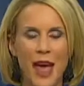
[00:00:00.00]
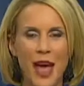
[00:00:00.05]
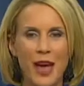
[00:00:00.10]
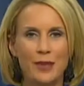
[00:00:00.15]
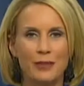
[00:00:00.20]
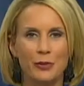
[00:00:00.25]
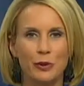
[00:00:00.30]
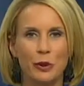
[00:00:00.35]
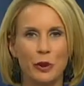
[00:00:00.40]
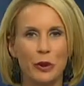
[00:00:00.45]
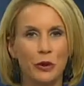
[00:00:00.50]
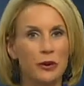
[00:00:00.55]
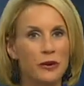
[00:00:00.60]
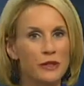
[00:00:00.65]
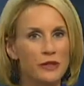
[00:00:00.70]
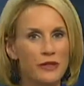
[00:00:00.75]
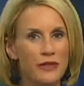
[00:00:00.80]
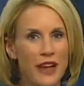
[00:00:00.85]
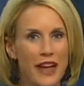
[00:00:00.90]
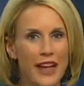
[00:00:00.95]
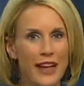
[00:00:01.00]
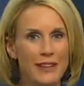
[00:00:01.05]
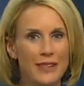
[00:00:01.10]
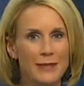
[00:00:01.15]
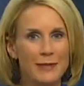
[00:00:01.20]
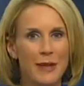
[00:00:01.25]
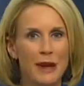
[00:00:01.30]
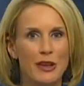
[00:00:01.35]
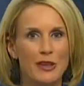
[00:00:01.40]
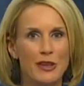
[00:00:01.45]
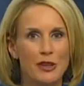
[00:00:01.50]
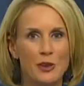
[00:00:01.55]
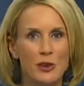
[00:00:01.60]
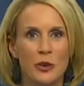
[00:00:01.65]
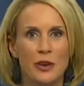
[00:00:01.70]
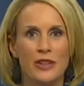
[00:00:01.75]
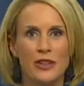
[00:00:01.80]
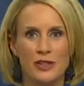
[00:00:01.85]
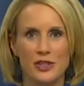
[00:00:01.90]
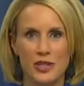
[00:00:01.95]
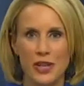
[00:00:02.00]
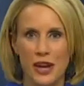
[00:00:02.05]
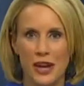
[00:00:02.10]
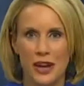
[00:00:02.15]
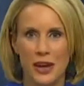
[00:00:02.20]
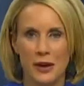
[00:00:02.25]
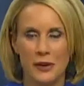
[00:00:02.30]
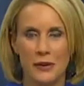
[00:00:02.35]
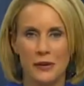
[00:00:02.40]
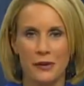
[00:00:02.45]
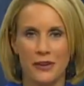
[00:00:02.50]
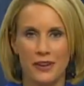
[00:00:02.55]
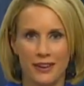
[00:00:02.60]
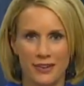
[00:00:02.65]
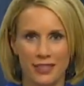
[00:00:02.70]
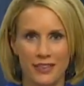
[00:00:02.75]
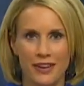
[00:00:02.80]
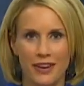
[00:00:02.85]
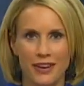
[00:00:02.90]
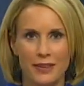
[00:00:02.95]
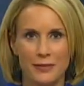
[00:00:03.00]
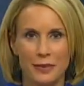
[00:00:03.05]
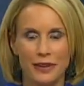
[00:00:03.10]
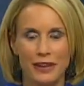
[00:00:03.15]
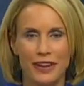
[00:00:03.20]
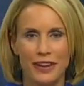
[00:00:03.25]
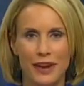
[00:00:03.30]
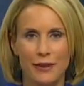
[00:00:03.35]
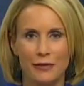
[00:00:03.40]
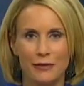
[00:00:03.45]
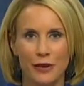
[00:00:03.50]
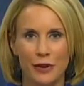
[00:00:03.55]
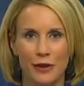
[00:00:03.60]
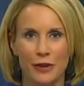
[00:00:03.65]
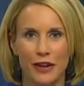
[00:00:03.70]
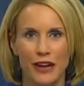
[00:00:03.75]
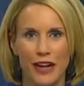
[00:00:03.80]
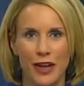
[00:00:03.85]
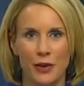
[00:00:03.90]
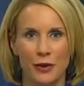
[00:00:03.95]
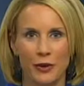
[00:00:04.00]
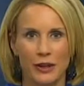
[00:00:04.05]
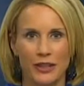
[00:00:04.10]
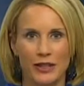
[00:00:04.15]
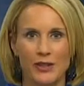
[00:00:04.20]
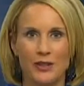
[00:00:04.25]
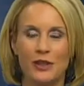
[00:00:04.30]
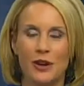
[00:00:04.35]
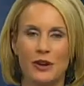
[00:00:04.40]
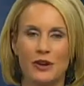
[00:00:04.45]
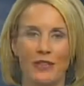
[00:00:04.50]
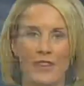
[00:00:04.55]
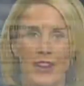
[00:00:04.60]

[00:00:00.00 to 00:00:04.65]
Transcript: And Brewers fans, make sure to check out our online playoff photo gallery. Just go to